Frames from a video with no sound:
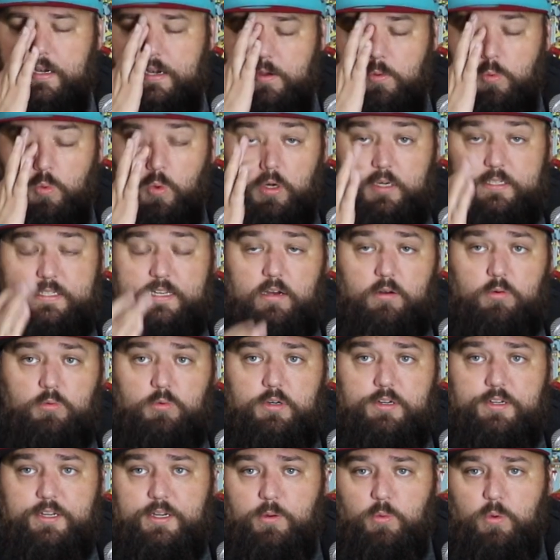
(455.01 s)
It works out
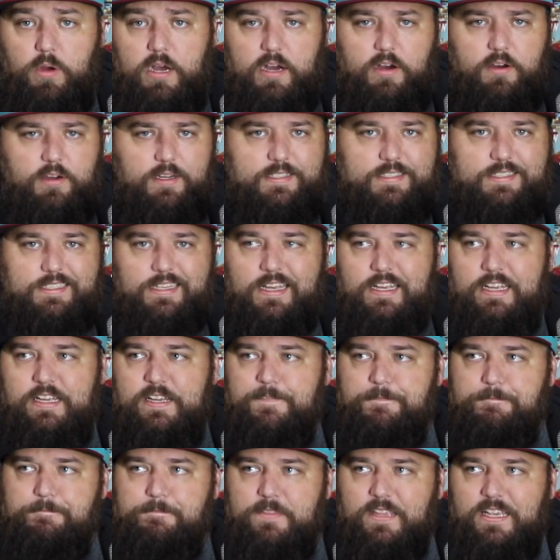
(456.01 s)
really well.
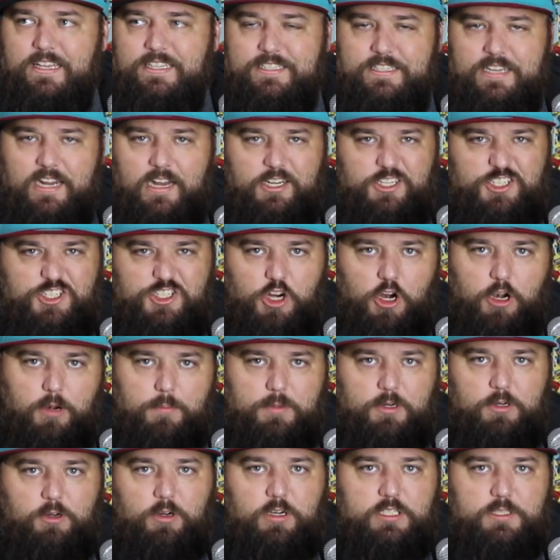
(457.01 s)
It's not sharp,
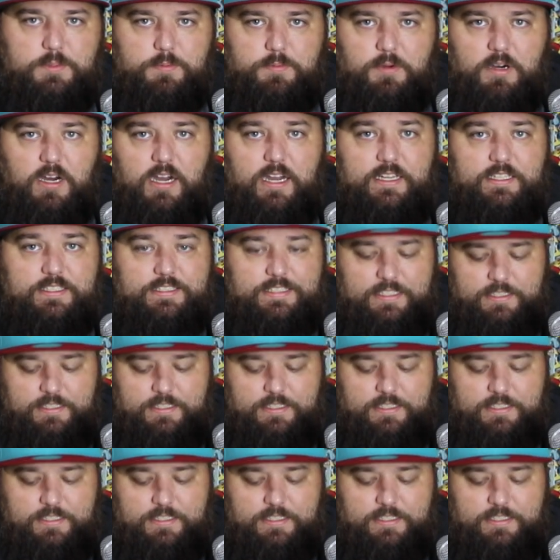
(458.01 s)
crisp lines.